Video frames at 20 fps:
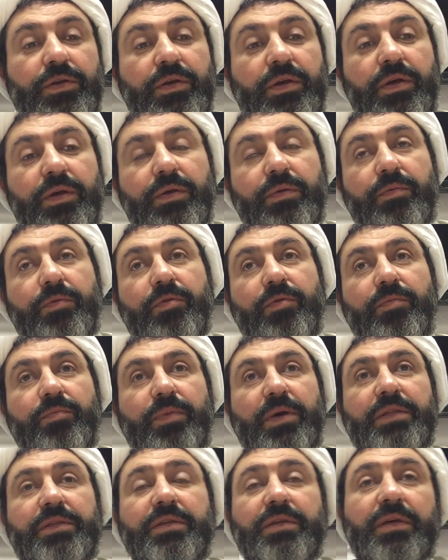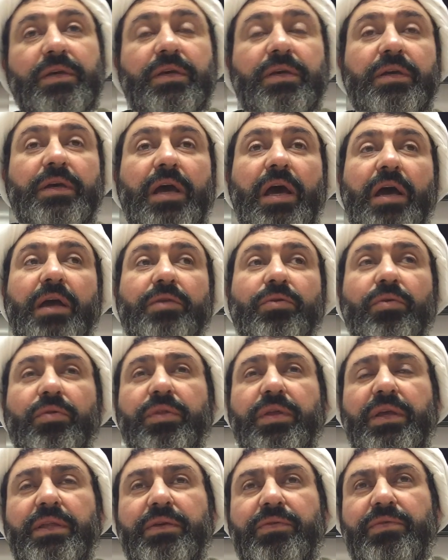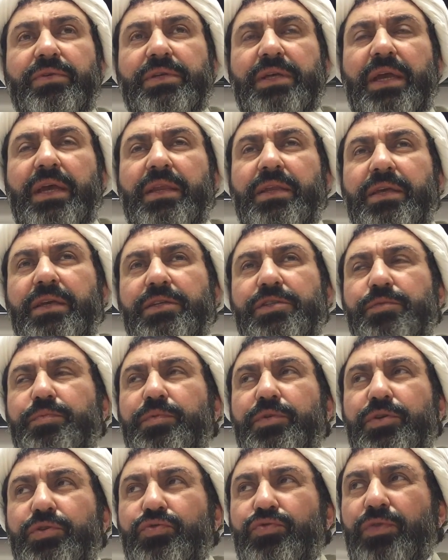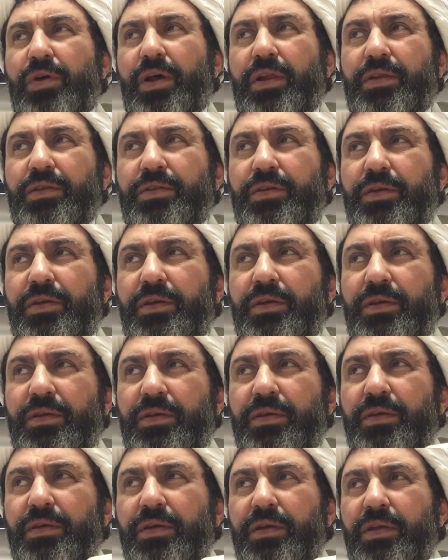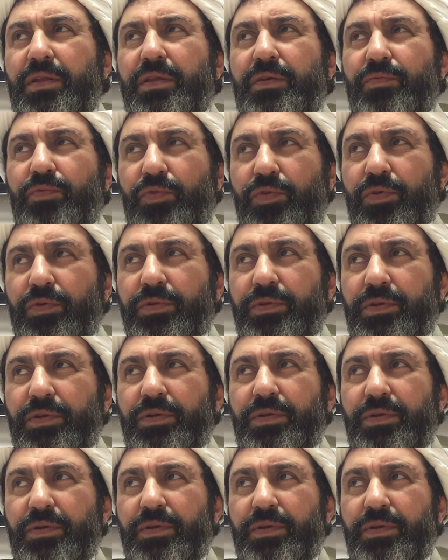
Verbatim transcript: uh, but uh, I don't think there is any spirituality in the world